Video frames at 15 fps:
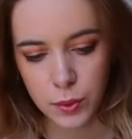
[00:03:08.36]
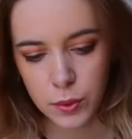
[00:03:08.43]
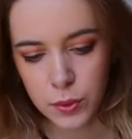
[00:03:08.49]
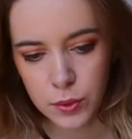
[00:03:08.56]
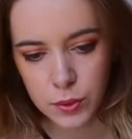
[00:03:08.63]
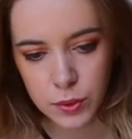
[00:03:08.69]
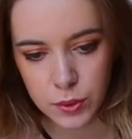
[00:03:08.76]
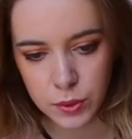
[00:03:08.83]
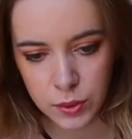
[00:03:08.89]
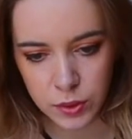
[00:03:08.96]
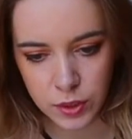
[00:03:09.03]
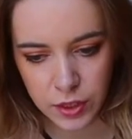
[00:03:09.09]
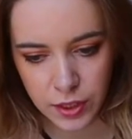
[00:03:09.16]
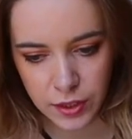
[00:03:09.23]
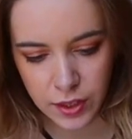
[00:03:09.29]
Ooh,
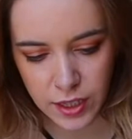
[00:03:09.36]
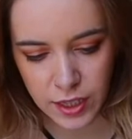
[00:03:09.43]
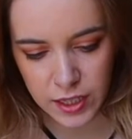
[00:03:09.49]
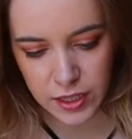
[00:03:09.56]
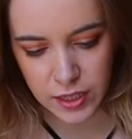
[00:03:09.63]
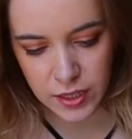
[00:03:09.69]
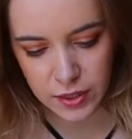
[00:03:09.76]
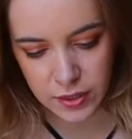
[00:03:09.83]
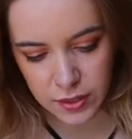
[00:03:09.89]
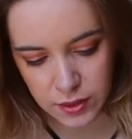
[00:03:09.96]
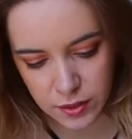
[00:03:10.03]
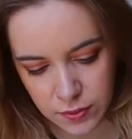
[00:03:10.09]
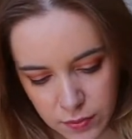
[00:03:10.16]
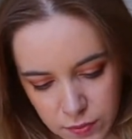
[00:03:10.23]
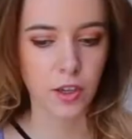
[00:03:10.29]
look at
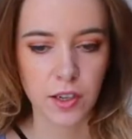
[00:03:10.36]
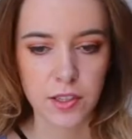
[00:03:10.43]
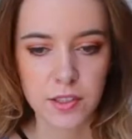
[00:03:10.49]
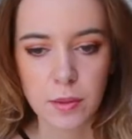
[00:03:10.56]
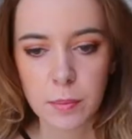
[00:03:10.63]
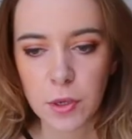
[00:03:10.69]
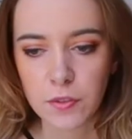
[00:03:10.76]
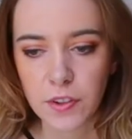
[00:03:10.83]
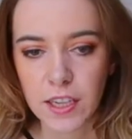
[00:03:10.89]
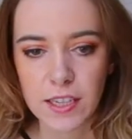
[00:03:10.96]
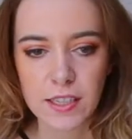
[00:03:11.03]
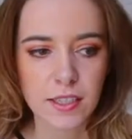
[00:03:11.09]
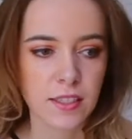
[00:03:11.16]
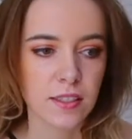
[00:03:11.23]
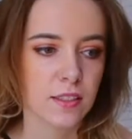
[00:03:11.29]
these. Guys, I'm
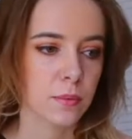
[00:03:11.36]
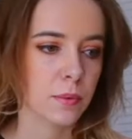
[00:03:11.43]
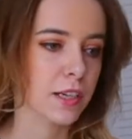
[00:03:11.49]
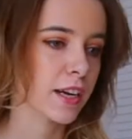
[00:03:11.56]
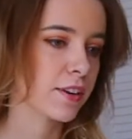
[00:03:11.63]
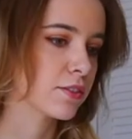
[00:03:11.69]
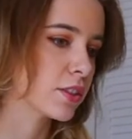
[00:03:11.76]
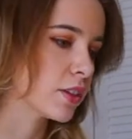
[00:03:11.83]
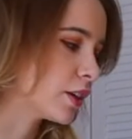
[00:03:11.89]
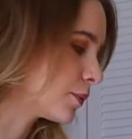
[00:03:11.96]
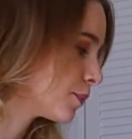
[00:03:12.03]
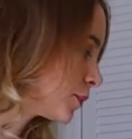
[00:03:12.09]
overheating, so I'm gonna have to